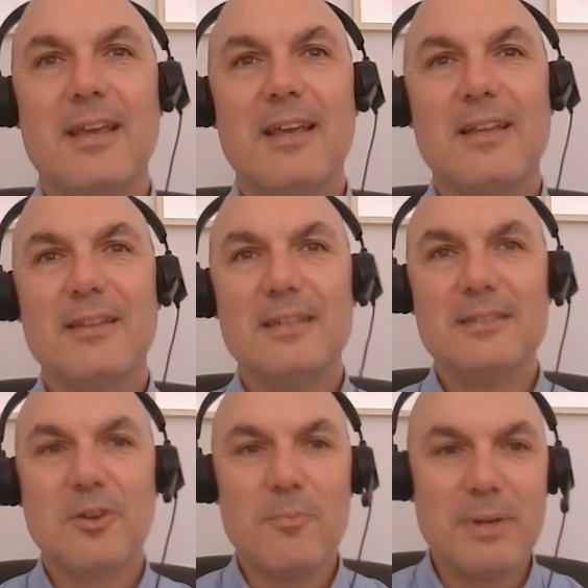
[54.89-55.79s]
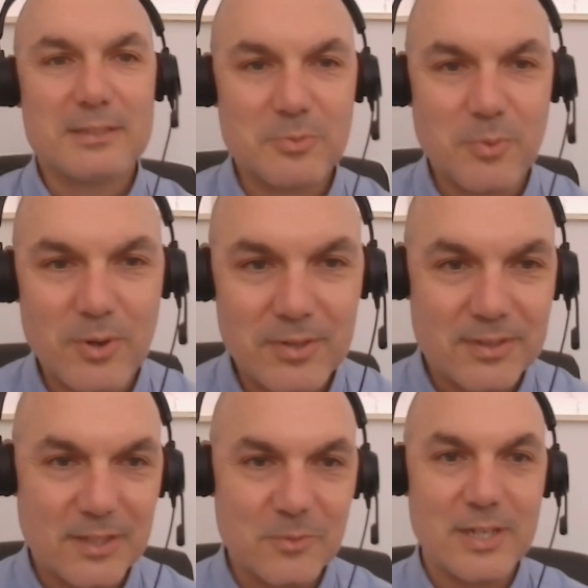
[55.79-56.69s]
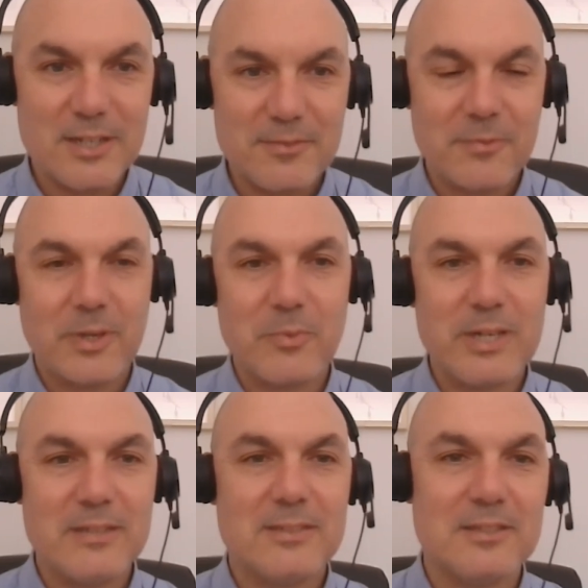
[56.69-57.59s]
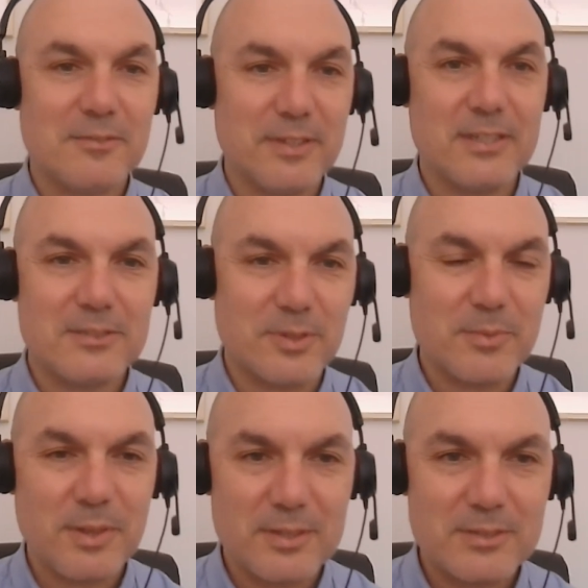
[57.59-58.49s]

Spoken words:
in this complex world that we live where we need certificates for everything.